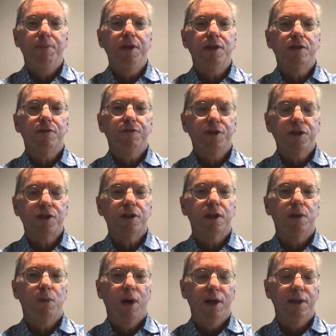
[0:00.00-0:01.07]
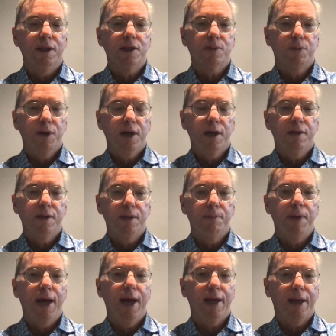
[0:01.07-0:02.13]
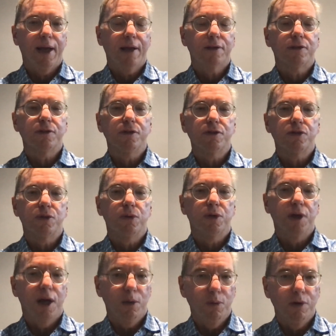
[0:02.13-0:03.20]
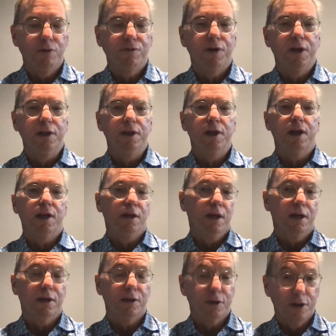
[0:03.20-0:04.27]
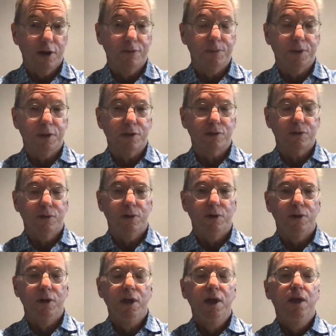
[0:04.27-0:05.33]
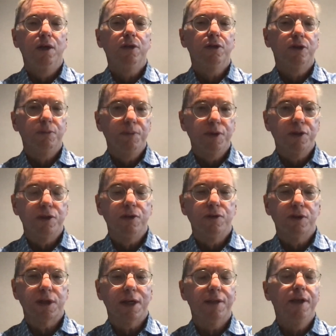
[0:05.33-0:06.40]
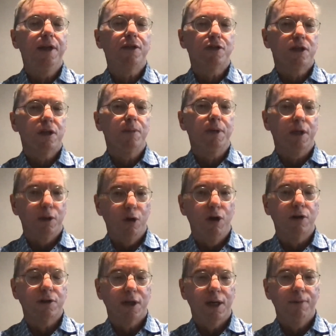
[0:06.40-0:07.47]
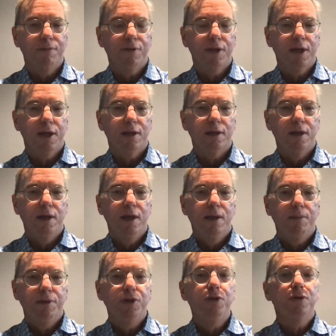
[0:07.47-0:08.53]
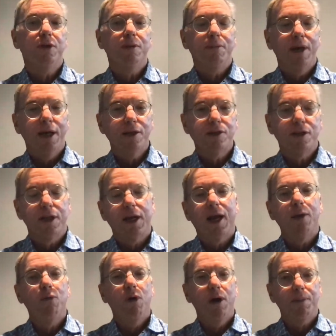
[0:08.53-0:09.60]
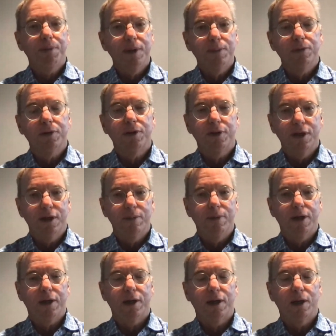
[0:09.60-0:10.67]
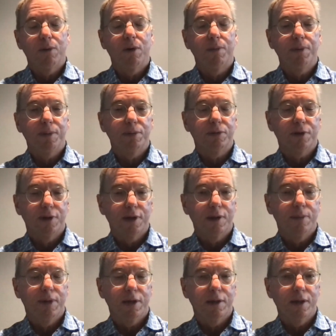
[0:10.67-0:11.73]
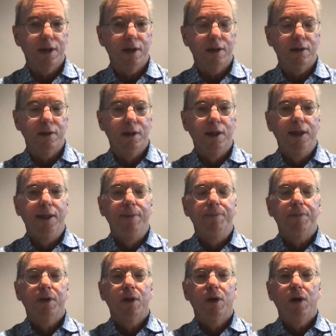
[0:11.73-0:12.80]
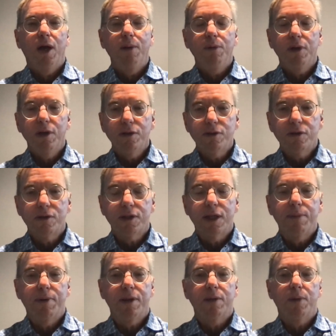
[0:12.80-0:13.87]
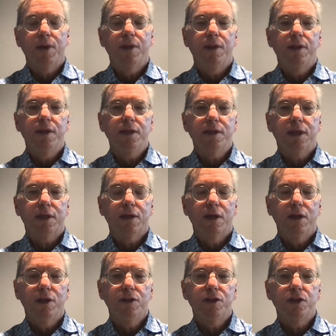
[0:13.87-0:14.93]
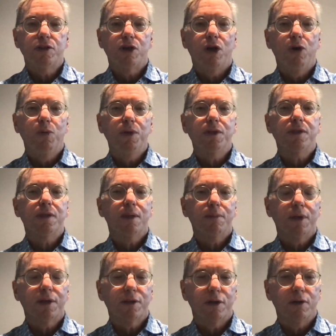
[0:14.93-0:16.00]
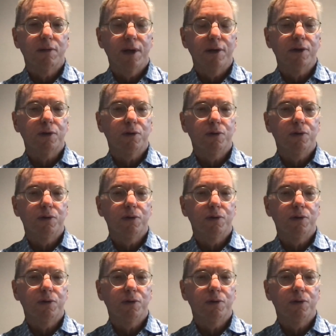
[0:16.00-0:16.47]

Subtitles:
be sufficiently widely spread that bad actors who are not well funded and not under government control could misuse it. I think it's going to be a long time for that, but you can imagine that. I want people to think about it, and I want people to think about it now. I would also say, by the way, that these technologies always seem like they're around the